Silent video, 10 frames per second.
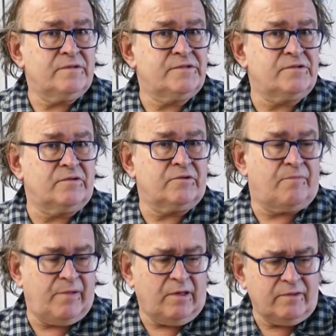So the
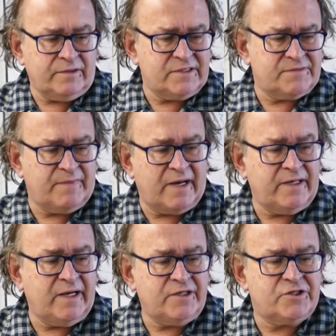plant is
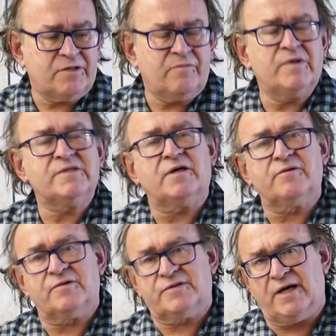managing with
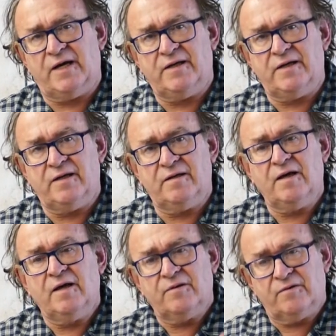anthocyanin
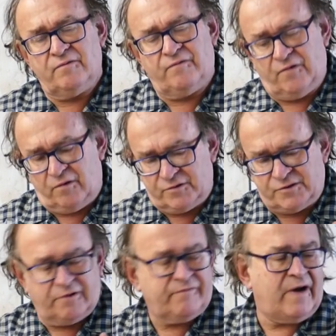for
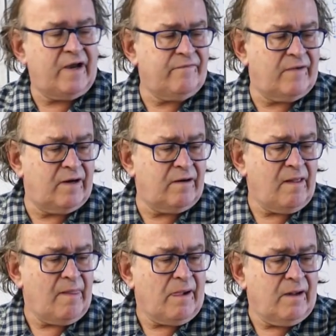survival
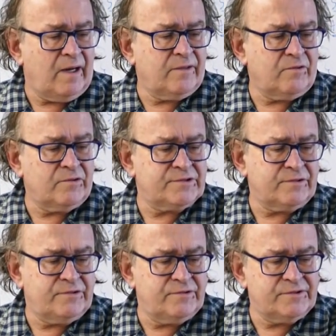and also
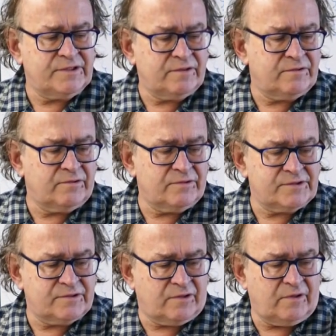using
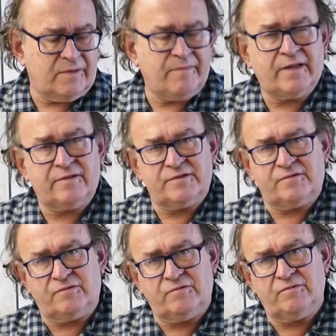those coloring matters